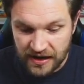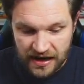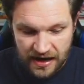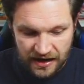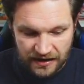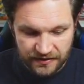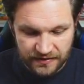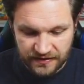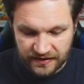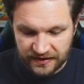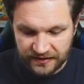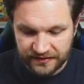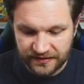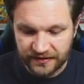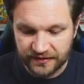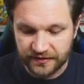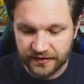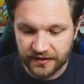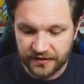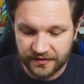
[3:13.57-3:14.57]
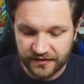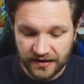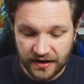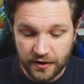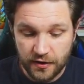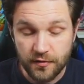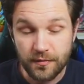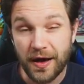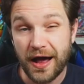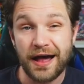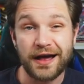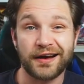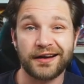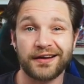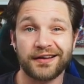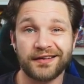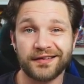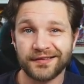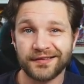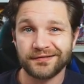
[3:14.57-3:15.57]
and this is going to set you back
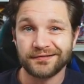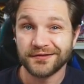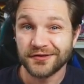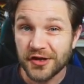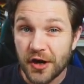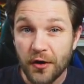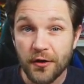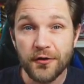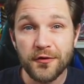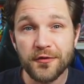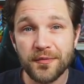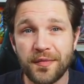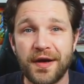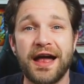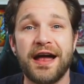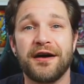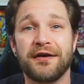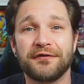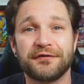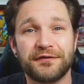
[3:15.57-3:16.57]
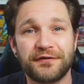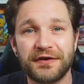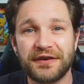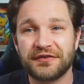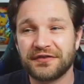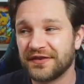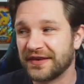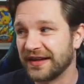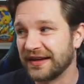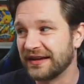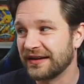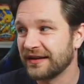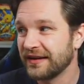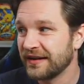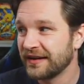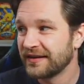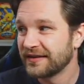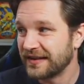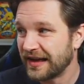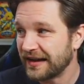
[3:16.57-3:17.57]
£2.50.
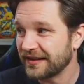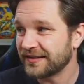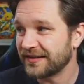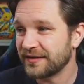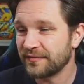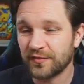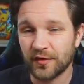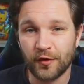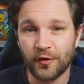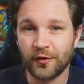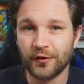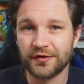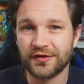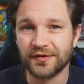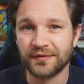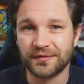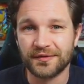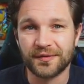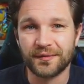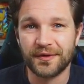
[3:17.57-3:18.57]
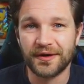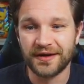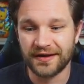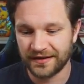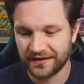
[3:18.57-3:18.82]
That seems awesome to me.